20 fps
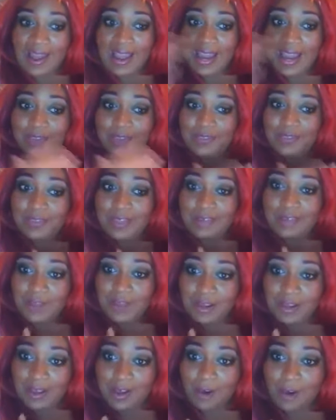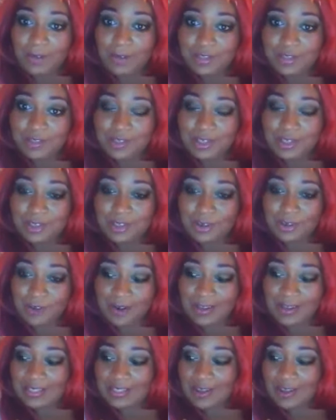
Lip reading: and the video was destroyed.